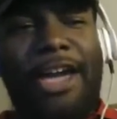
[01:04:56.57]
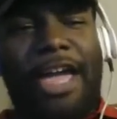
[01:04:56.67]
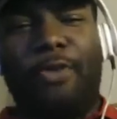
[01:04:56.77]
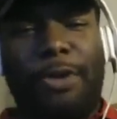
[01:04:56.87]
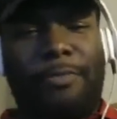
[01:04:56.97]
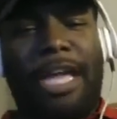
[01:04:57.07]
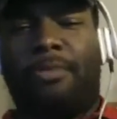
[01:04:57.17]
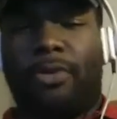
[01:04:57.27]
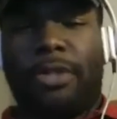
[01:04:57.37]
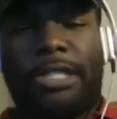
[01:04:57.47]

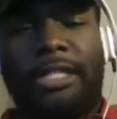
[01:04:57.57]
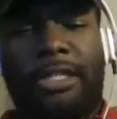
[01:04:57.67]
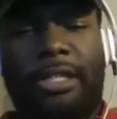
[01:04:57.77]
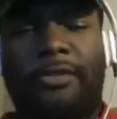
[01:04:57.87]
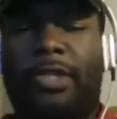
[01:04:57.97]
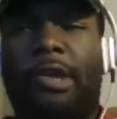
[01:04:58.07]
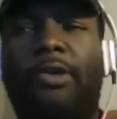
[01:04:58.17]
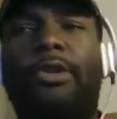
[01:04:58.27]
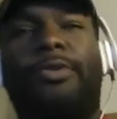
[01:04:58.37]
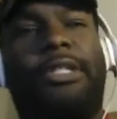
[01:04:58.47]
It would make more
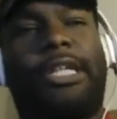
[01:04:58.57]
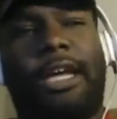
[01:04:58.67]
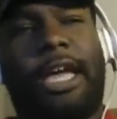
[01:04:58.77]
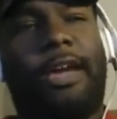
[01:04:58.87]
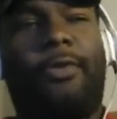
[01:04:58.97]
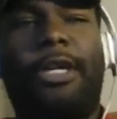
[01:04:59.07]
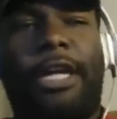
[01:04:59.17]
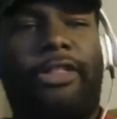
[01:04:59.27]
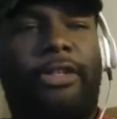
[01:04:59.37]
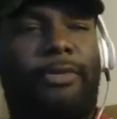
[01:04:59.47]
sense if Sony was
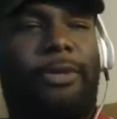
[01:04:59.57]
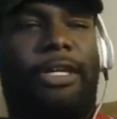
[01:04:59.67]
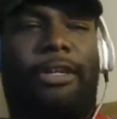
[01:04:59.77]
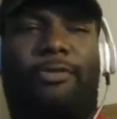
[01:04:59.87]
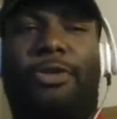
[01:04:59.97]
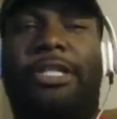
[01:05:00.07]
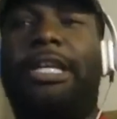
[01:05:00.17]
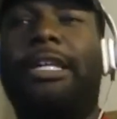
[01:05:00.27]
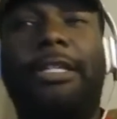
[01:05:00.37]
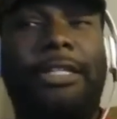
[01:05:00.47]
like, hey, we got this
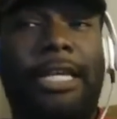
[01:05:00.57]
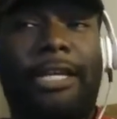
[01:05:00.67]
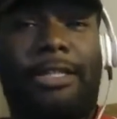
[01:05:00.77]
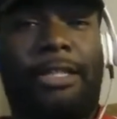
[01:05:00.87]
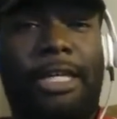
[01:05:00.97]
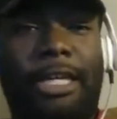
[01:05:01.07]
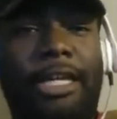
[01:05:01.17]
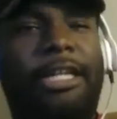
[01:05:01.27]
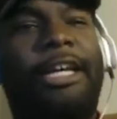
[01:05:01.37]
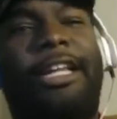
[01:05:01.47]
fucking ridiculous
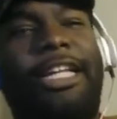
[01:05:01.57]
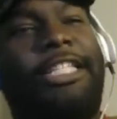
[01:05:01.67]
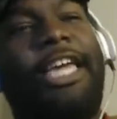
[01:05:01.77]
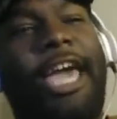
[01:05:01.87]
ass lead.